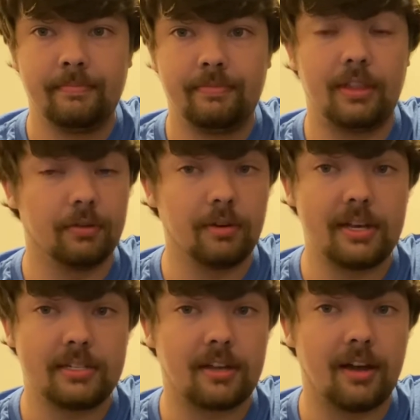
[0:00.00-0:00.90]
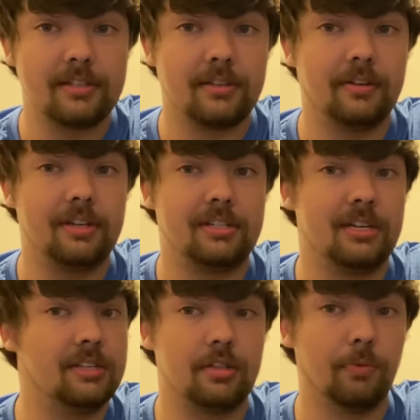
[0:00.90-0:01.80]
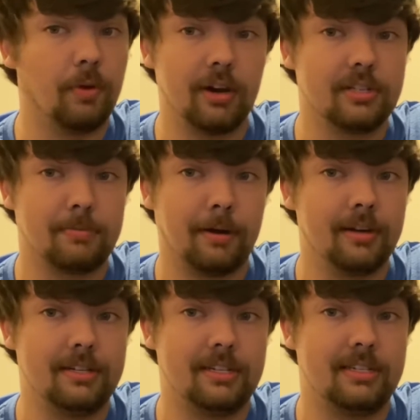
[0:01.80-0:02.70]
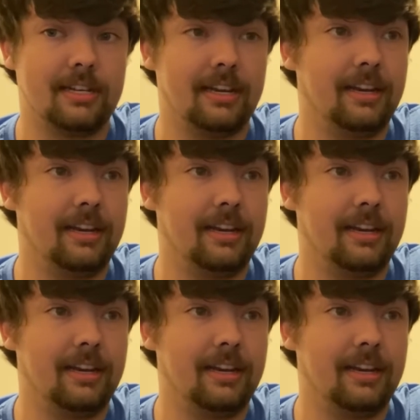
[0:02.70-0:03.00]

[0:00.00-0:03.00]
that Rust Console Edition is the worst purchase